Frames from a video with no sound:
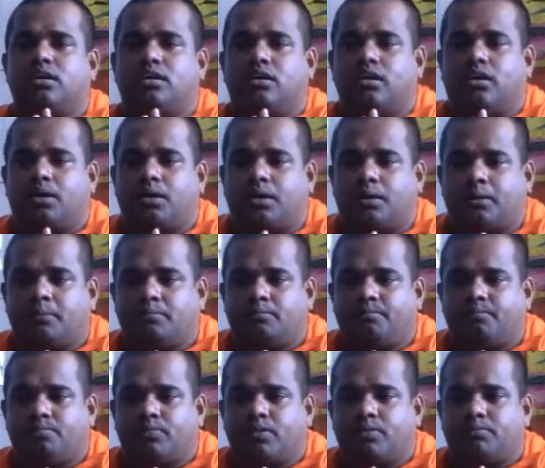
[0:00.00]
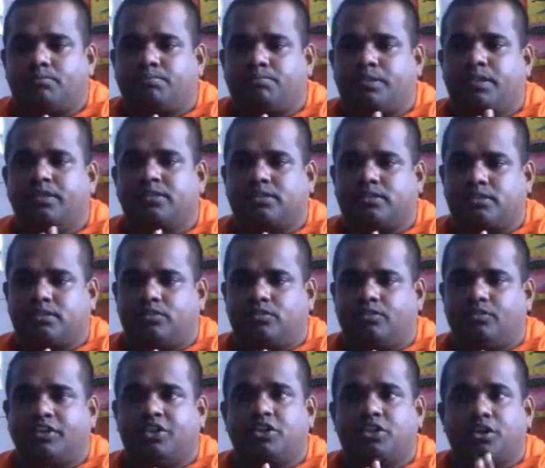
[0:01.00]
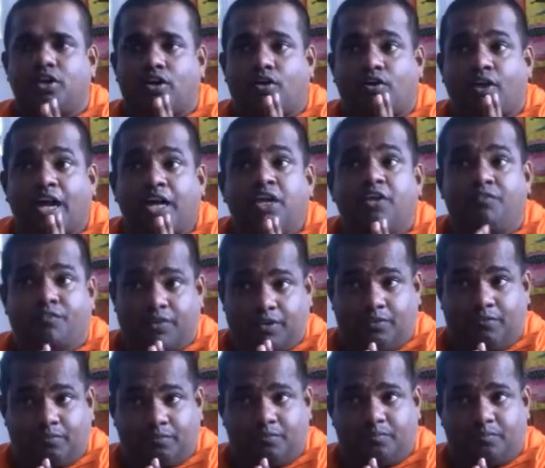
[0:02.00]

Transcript: a person with right view.